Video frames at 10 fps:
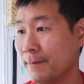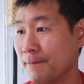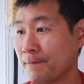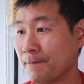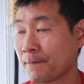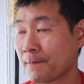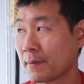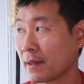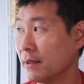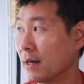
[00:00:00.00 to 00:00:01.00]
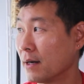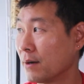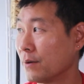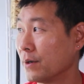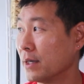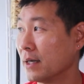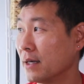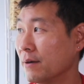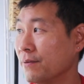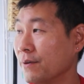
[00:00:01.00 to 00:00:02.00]
Now, for those
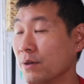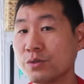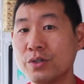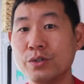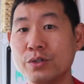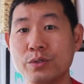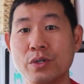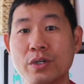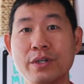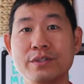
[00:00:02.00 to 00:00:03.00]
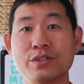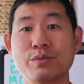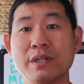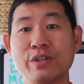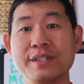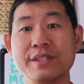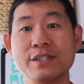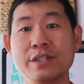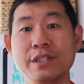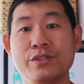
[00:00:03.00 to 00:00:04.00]
who just want to transition into
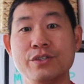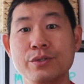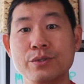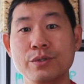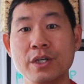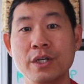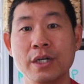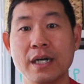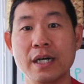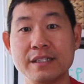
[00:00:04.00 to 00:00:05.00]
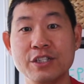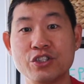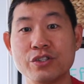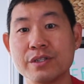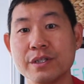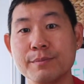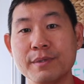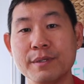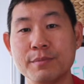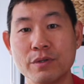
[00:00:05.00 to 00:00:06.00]
teachers and people who are
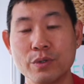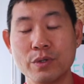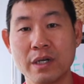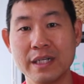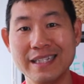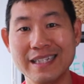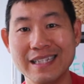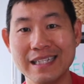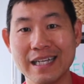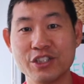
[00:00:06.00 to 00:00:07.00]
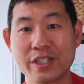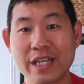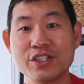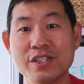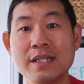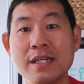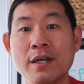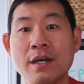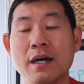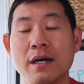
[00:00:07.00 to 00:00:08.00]
in the education
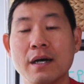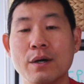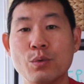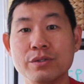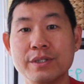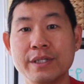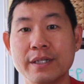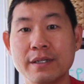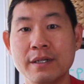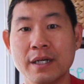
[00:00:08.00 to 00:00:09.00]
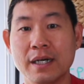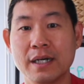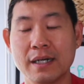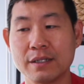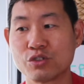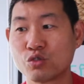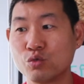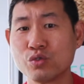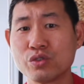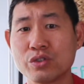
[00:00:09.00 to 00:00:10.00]
world here, schools are
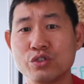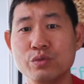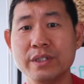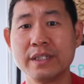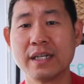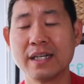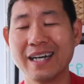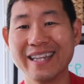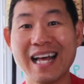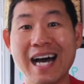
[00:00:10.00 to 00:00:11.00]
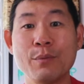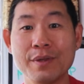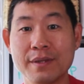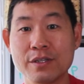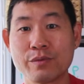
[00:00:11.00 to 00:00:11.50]
doing a lot with this right now.